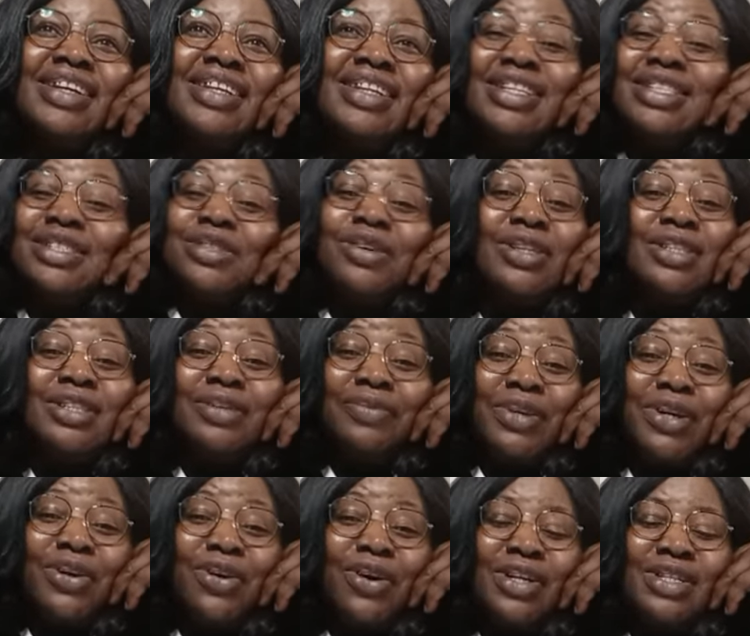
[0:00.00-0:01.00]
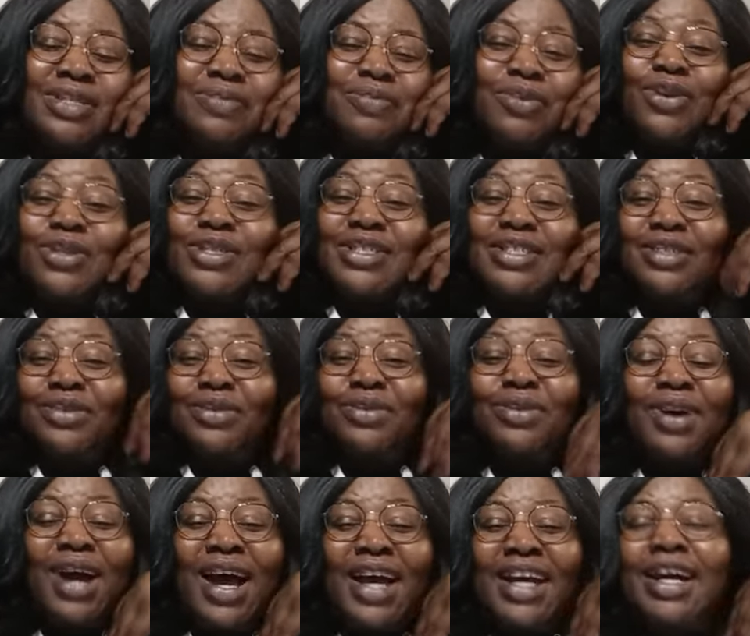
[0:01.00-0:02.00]
it's not difficult, but you
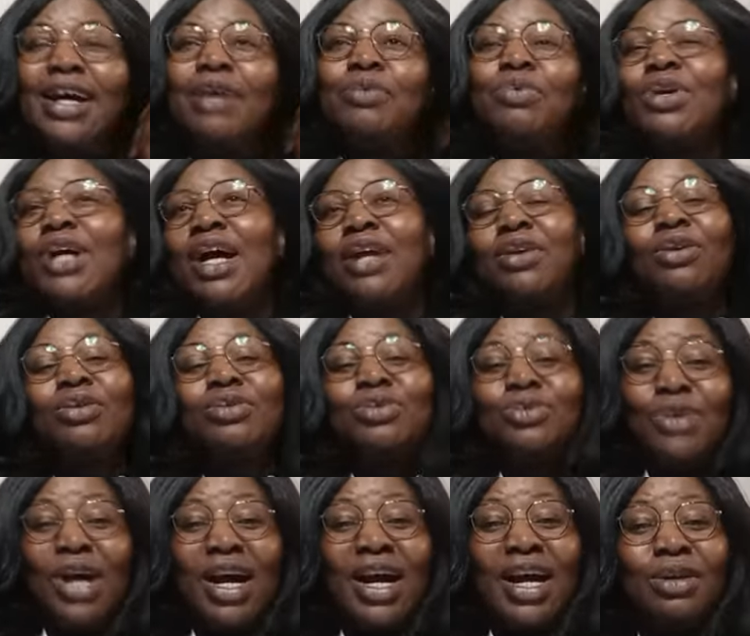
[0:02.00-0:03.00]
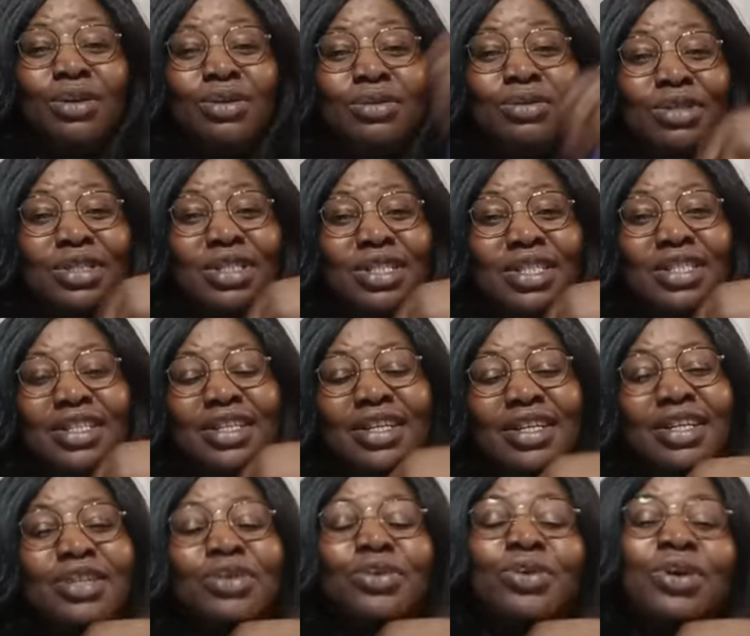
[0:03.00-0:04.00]
know, I cannot do it.
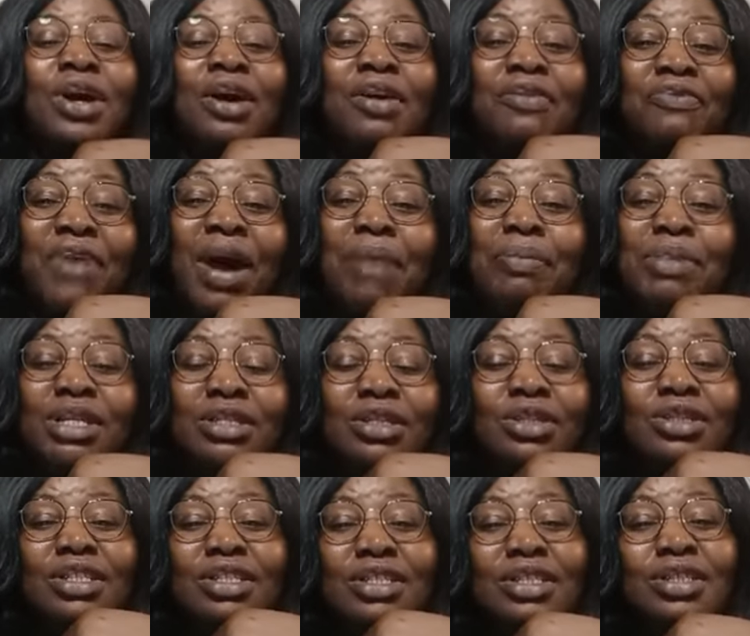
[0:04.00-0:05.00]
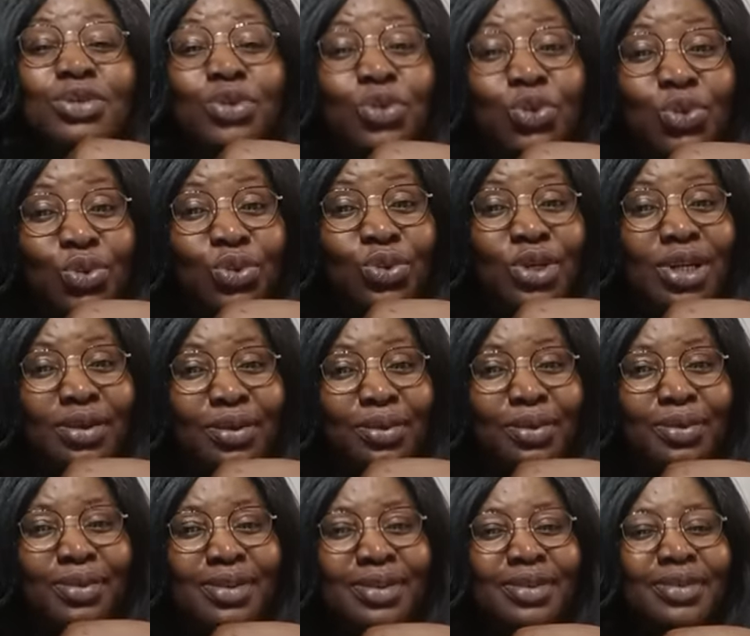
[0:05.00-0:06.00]
You know, farming is not the thing you do
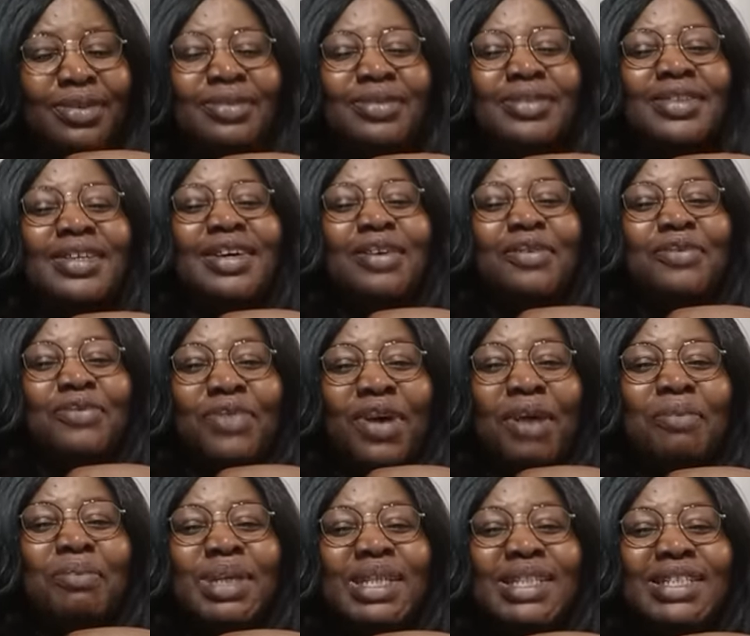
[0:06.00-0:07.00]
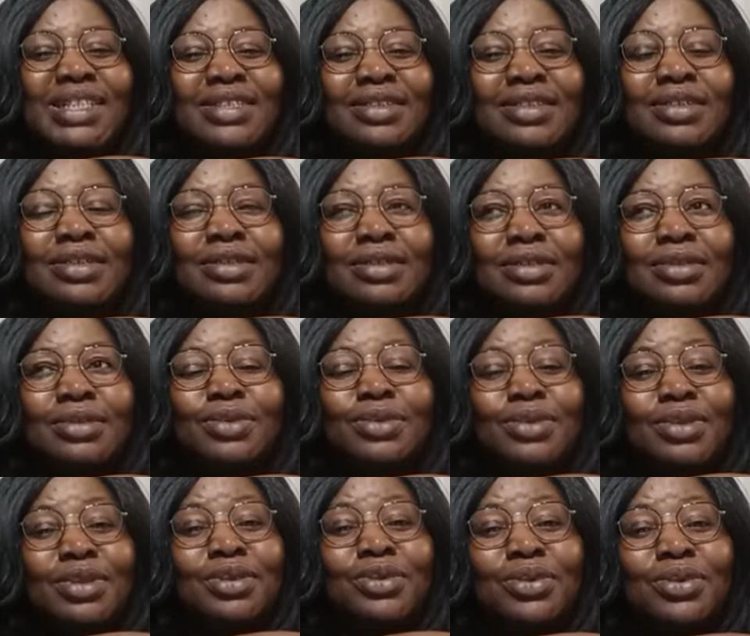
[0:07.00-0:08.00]
alone. You know, farming is not the
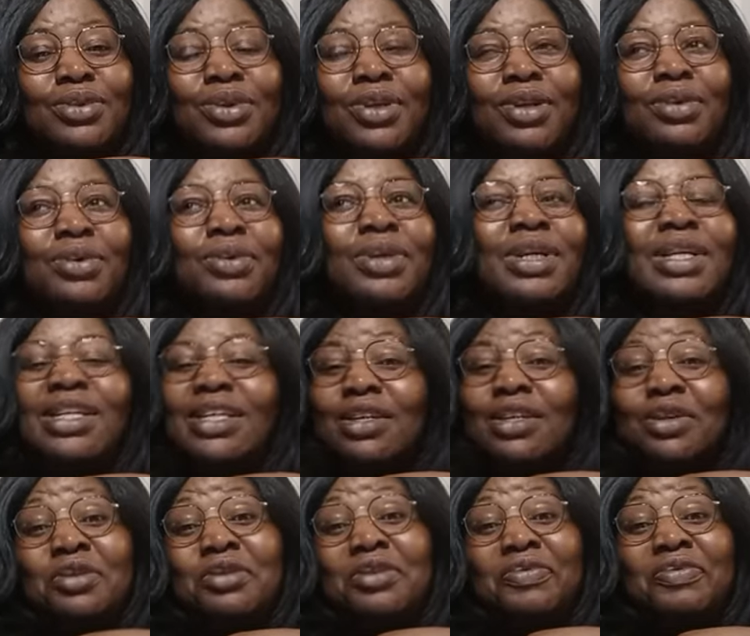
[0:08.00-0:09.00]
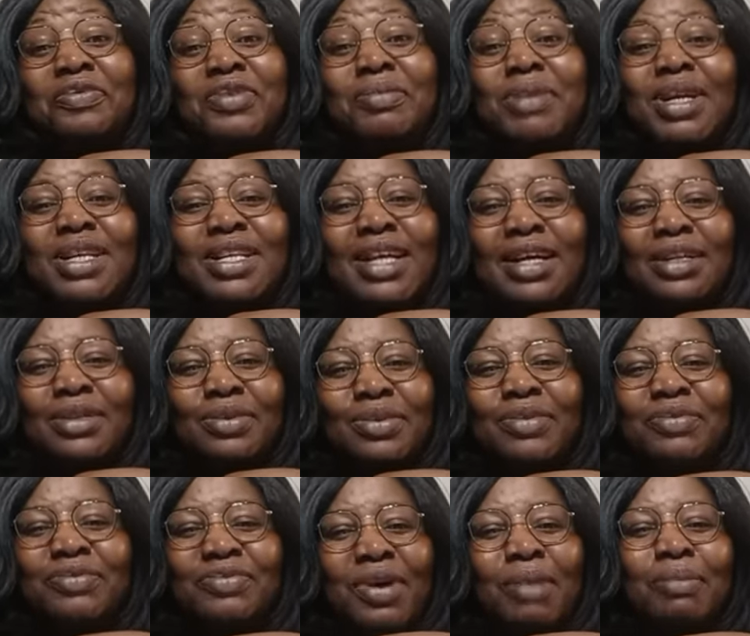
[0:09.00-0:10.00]
thing you do alone. A lot of women that are
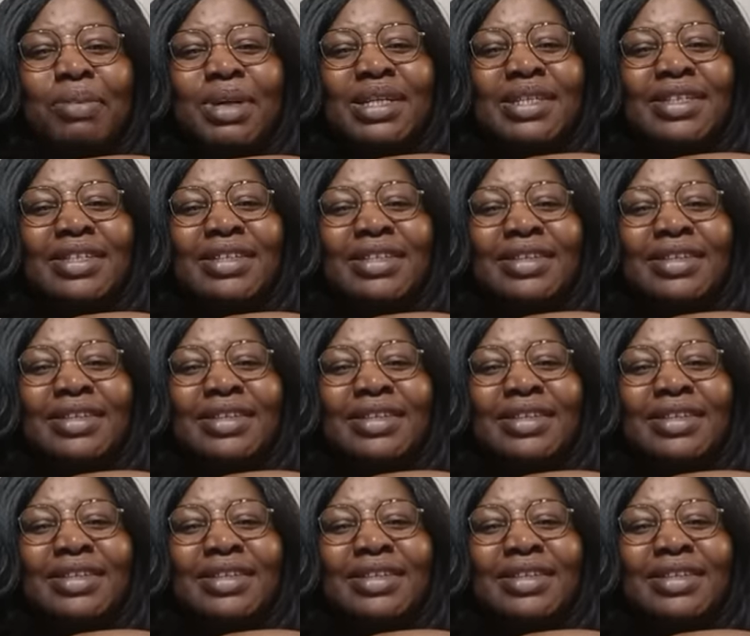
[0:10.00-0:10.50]
doing farming,